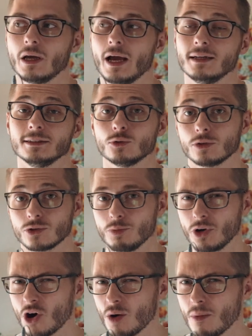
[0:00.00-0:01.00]
And in order to
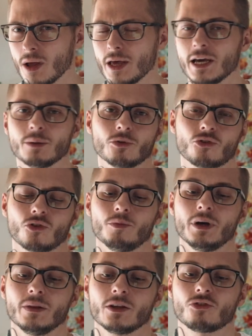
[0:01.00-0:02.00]
become a mature
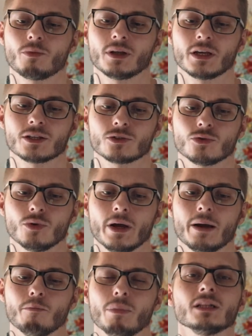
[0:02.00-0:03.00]
man, each man has to
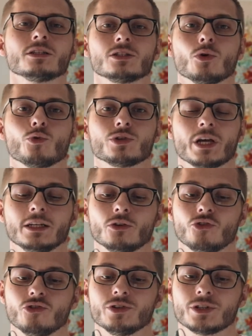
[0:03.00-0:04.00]
balance those
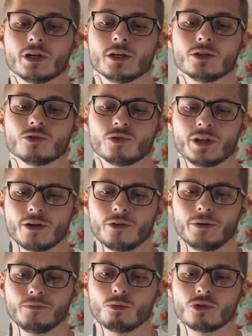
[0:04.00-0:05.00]
energies
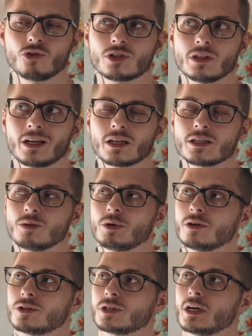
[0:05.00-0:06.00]
together, which is not easy,
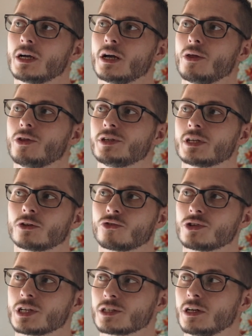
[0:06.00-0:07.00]
because these
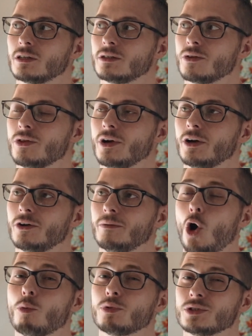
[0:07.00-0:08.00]
energies has got their
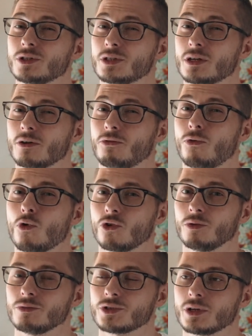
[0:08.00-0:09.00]
opposite
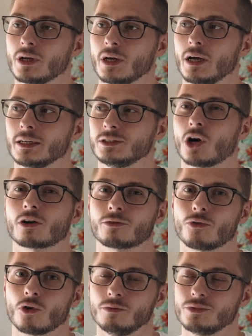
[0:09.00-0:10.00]
forms, dark
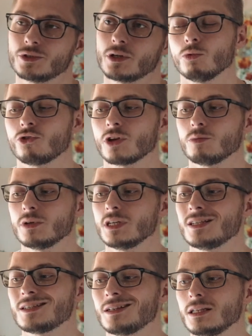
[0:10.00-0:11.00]
forms, which can be
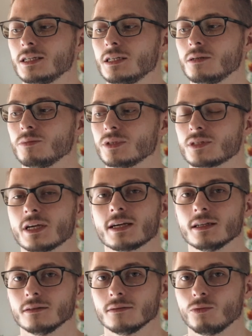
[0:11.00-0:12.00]
easily
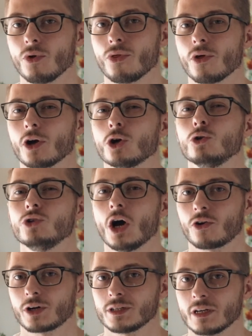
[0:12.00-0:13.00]
mistaken with good
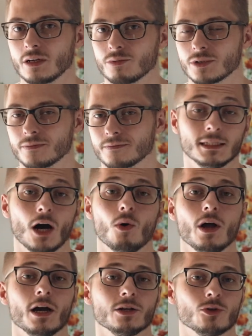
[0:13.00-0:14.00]
archetypes.
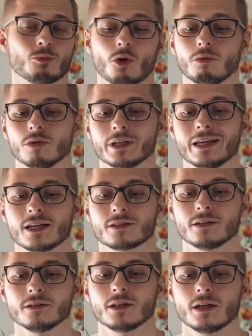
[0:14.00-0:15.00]
Now, as you probably guessed
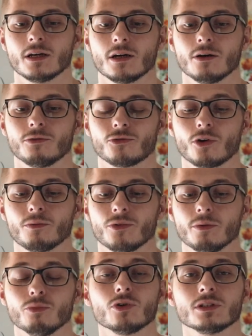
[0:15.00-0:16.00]
it from
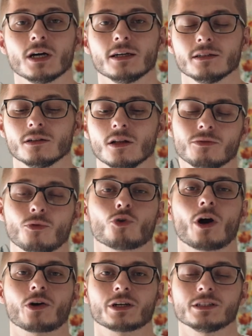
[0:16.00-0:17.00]
the book title, four
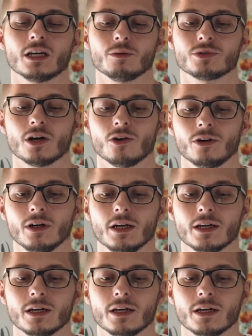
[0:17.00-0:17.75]
archetypes are